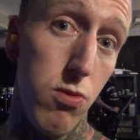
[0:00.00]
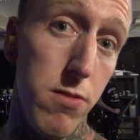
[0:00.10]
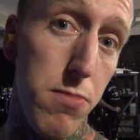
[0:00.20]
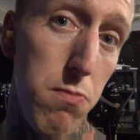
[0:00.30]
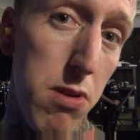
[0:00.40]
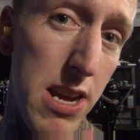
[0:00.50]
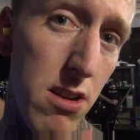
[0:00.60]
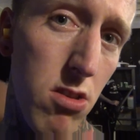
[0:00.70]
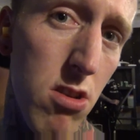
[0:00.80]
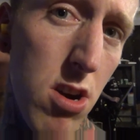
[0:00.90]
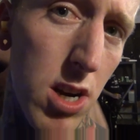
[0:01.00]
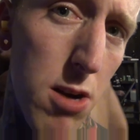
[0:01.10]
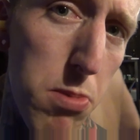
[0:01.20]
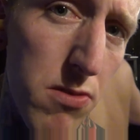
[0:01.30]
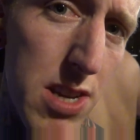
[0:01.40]
We've been playing the song a
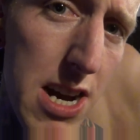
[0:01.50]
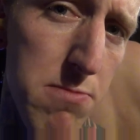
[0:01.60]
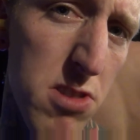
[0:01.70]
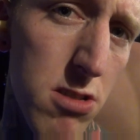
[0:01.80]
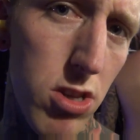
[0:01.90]
couple of times.